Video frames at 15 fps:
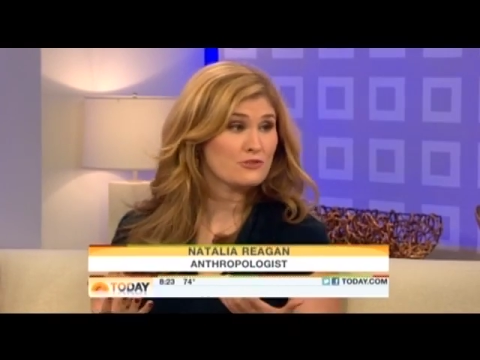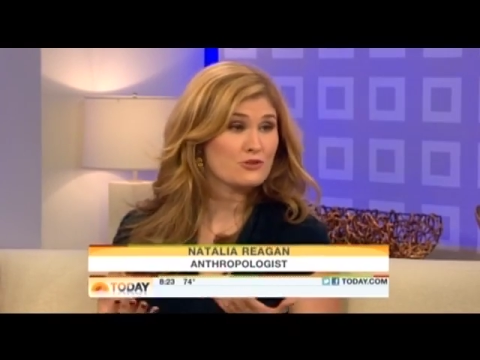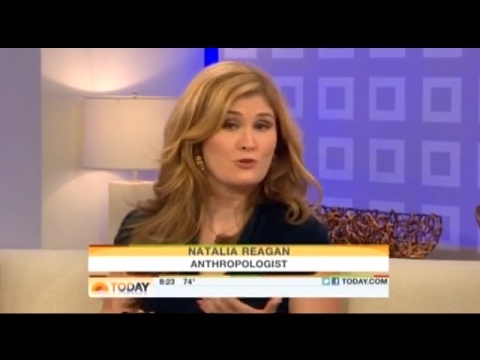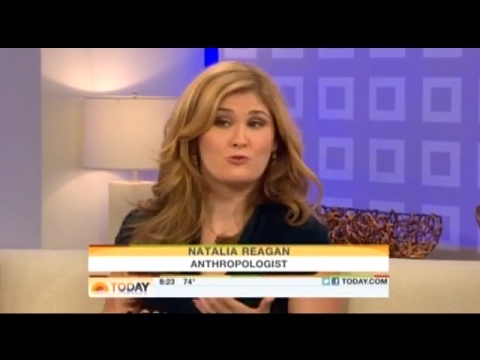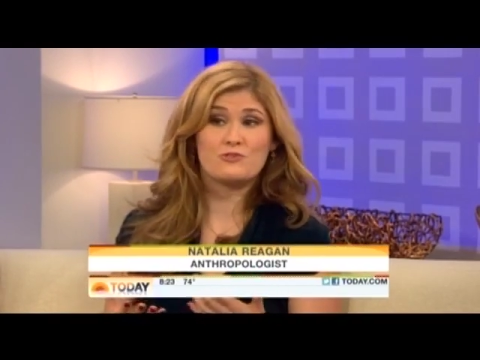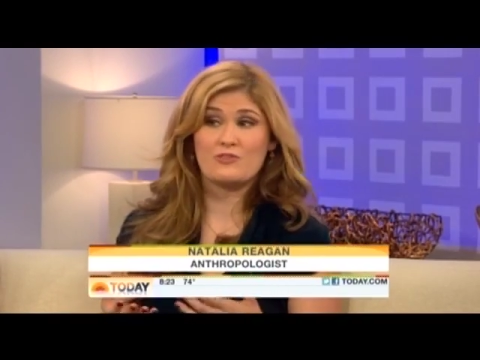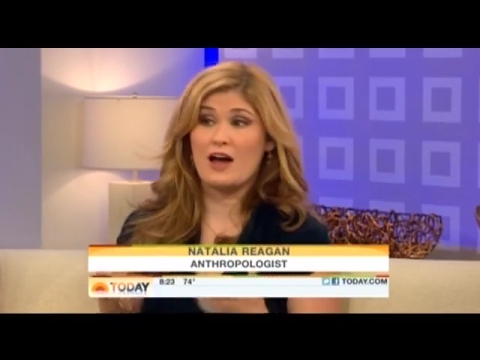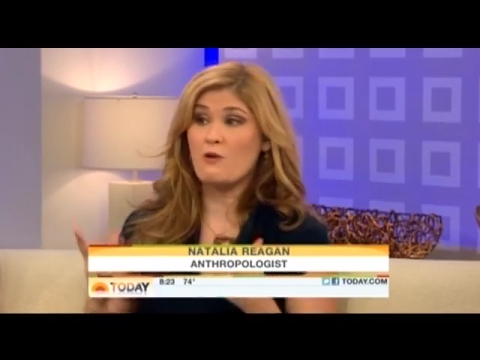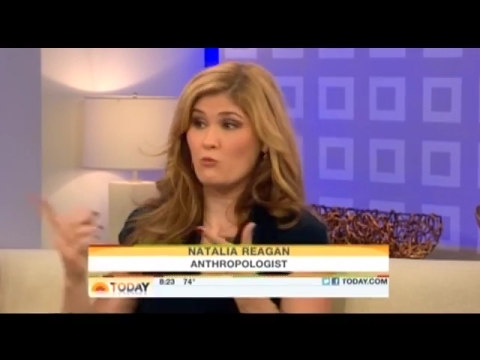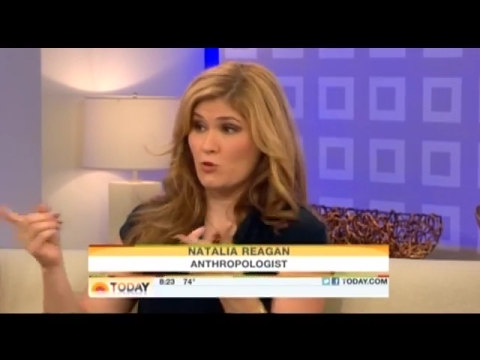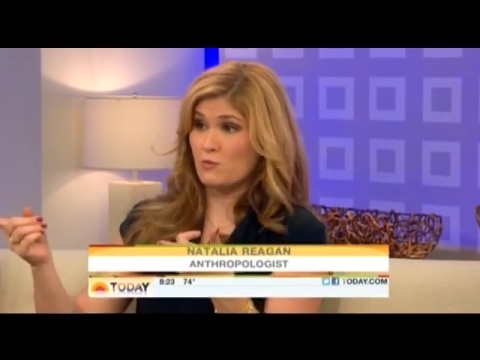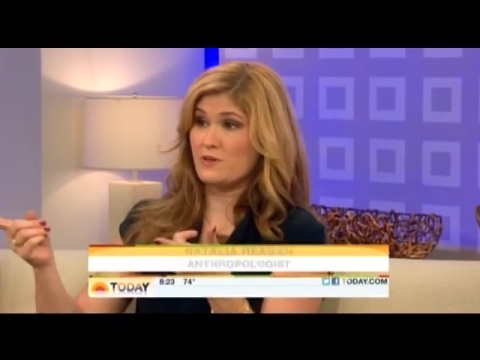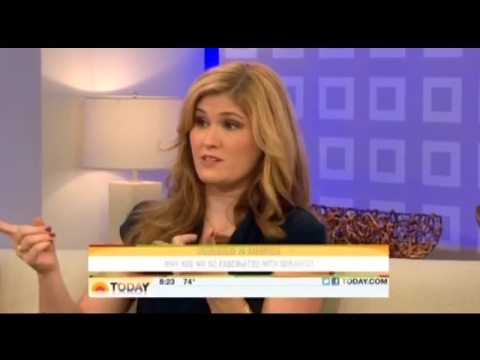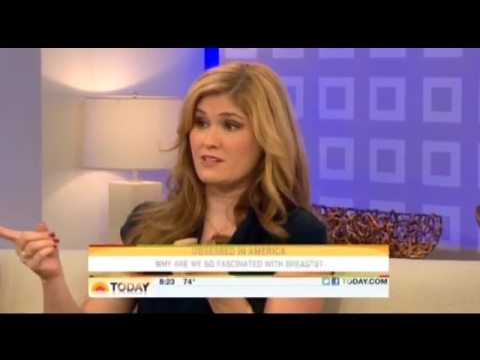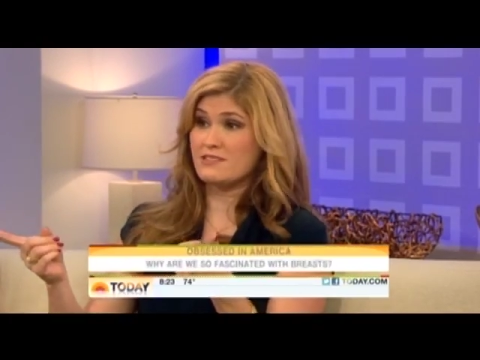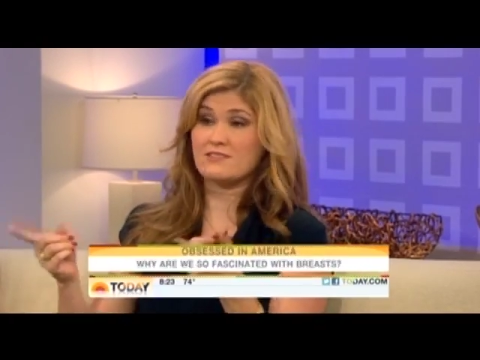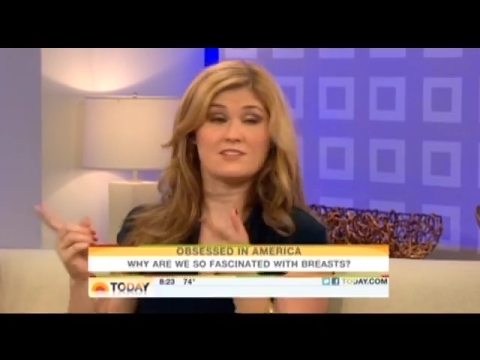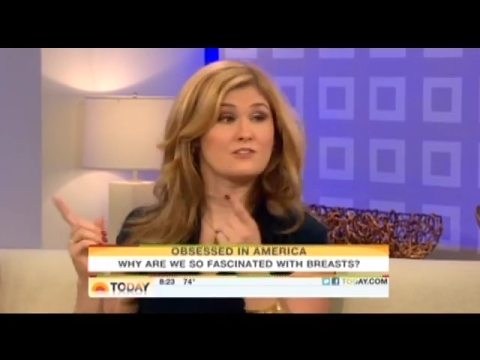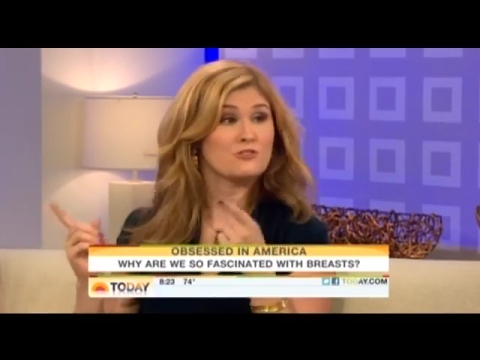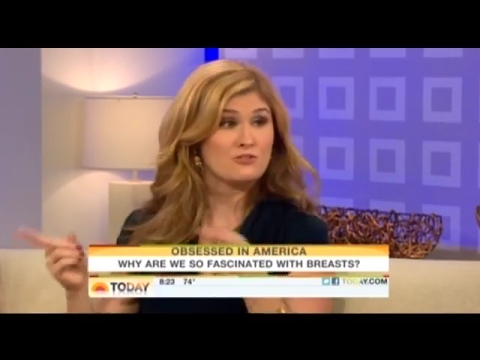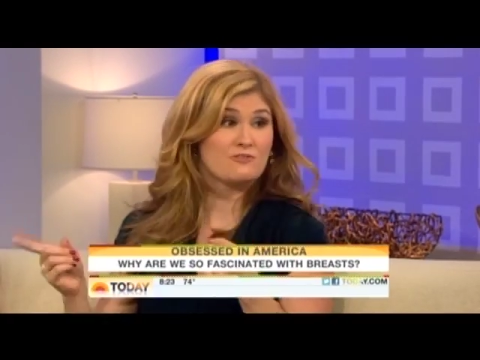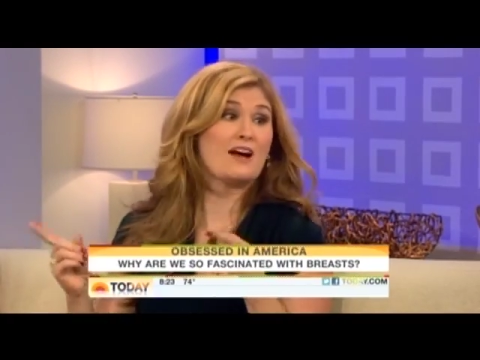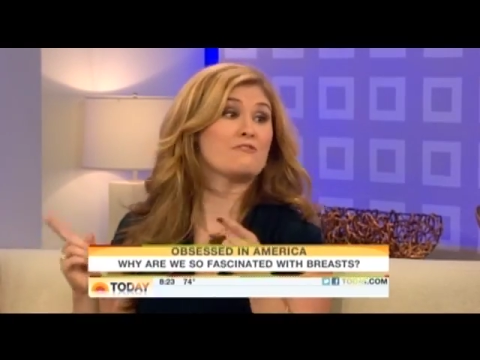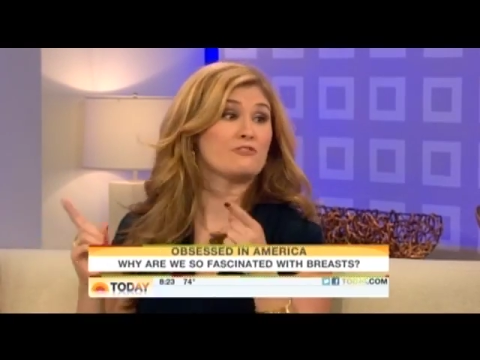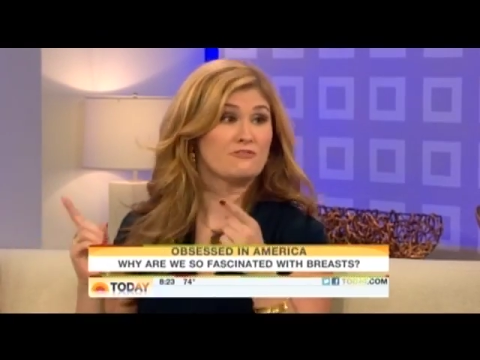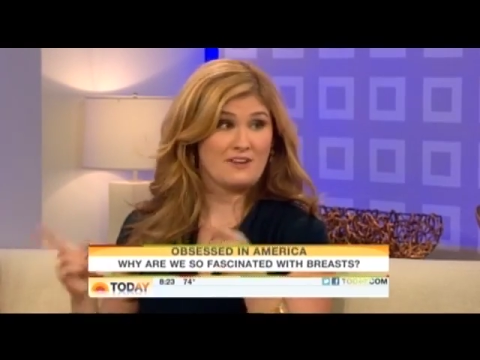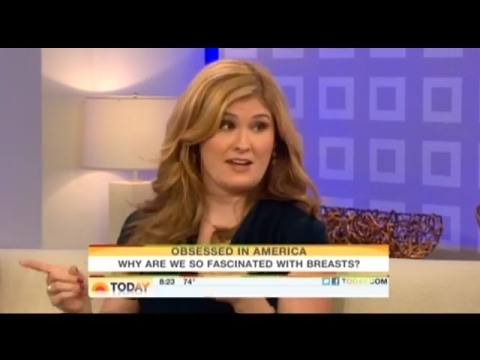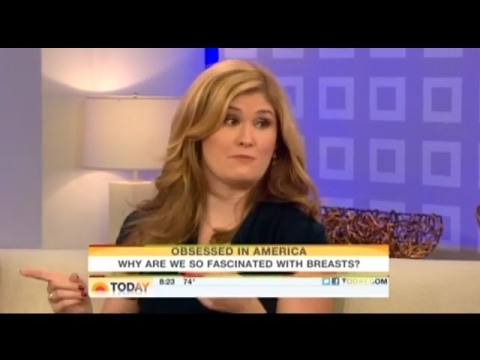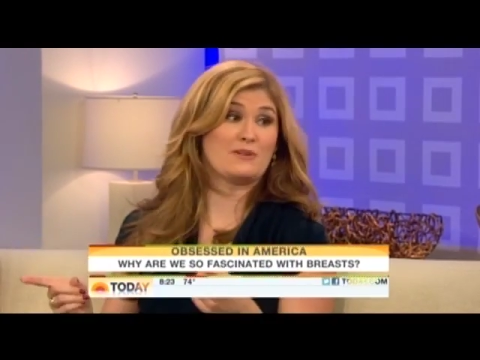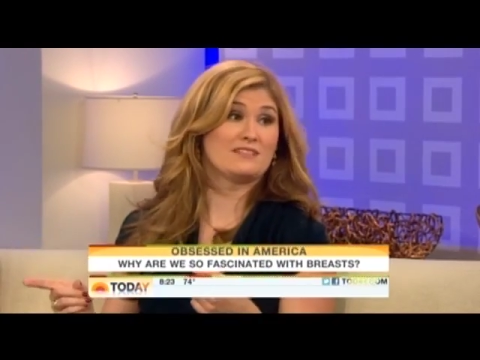So that woman is going to survive a
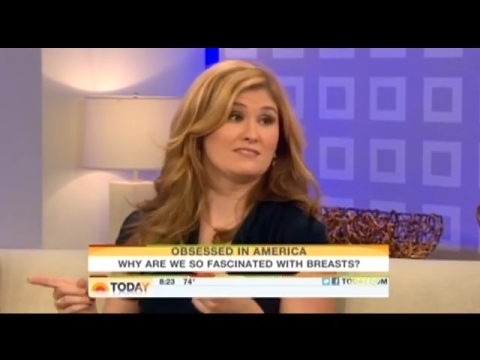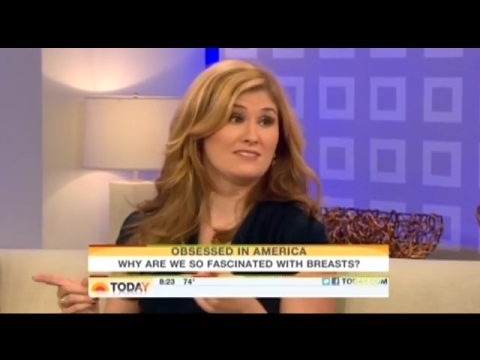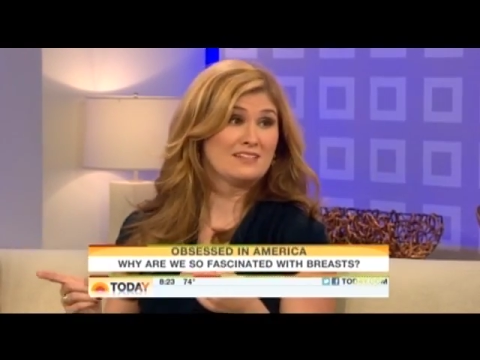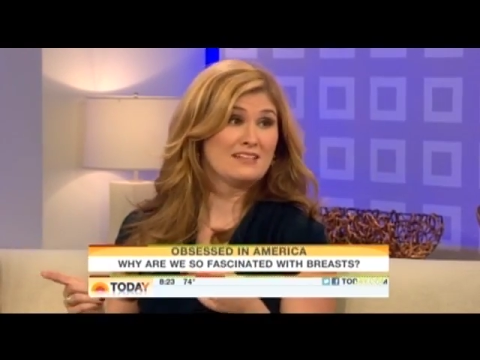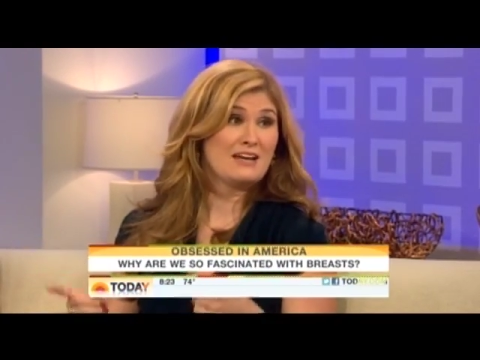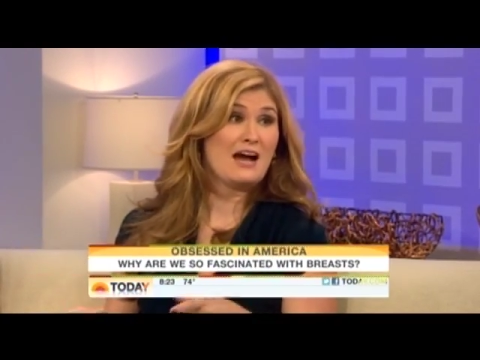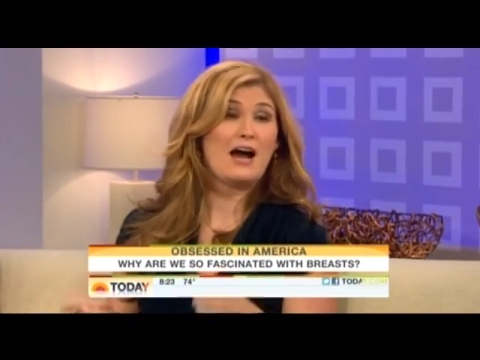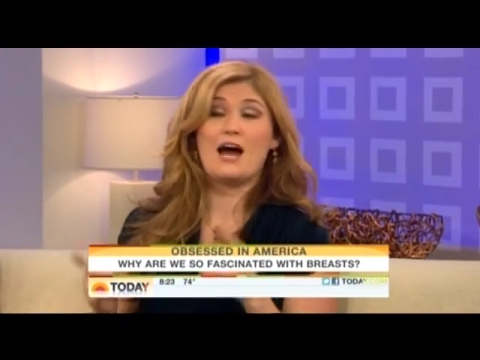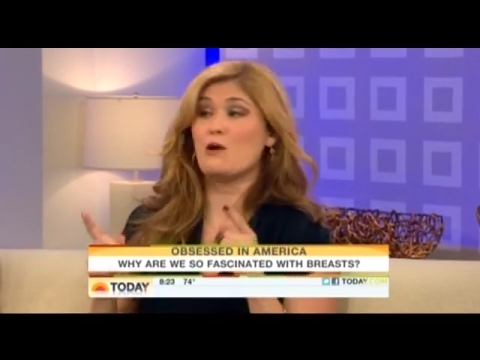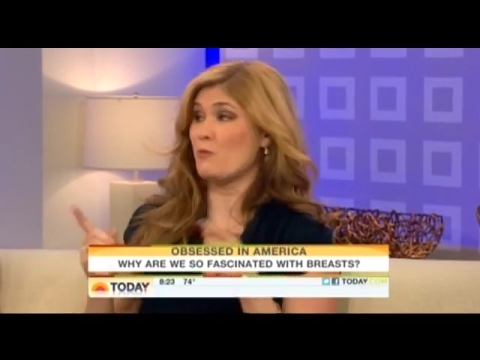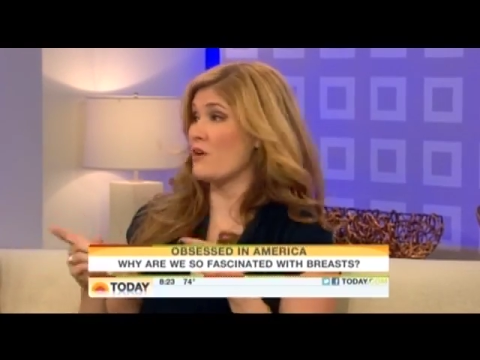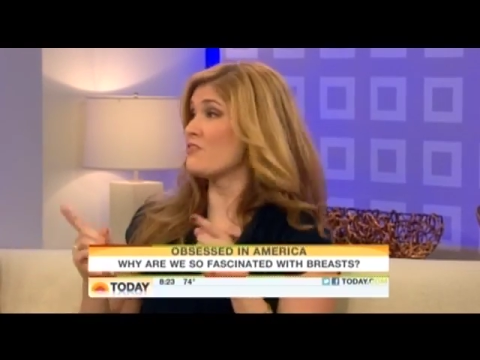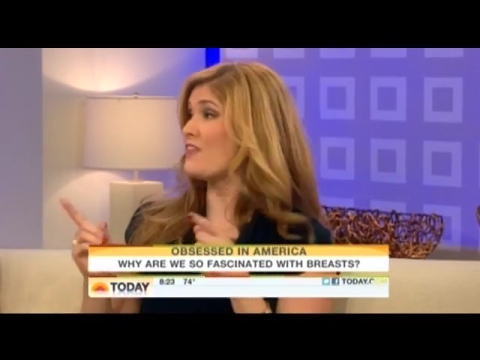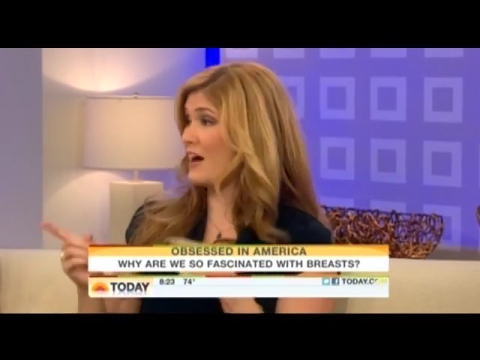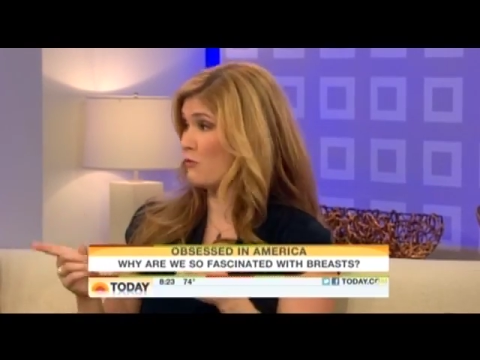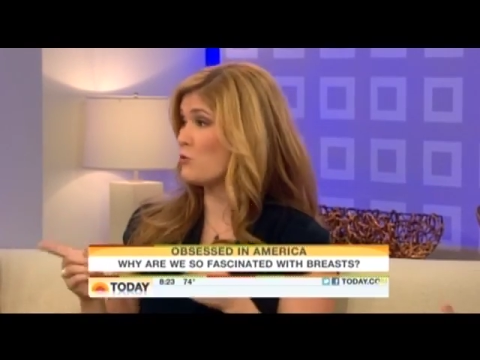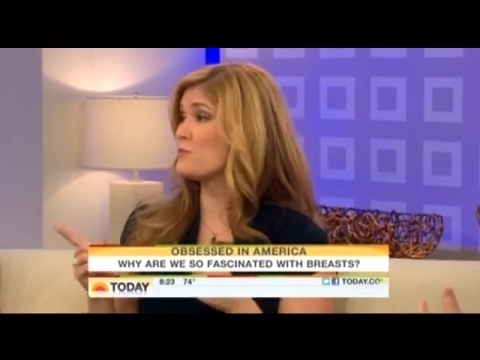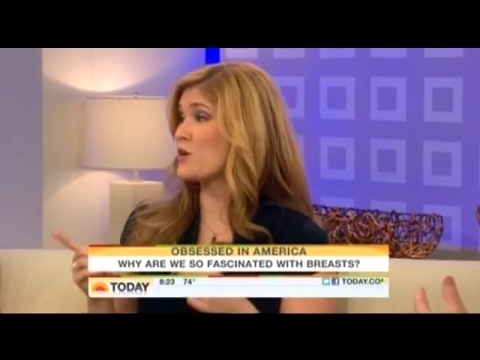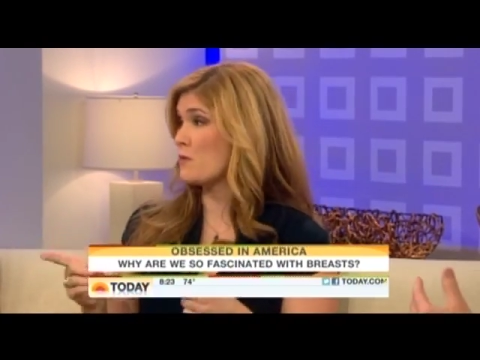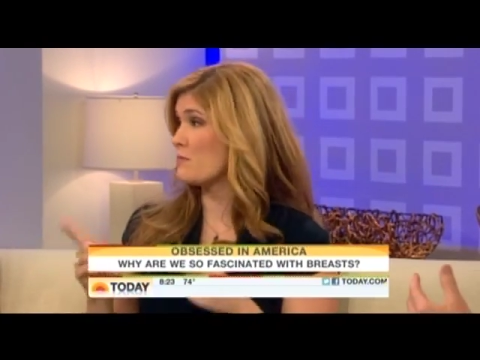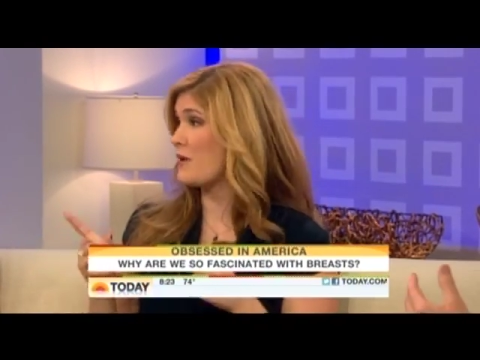famine. I want that woman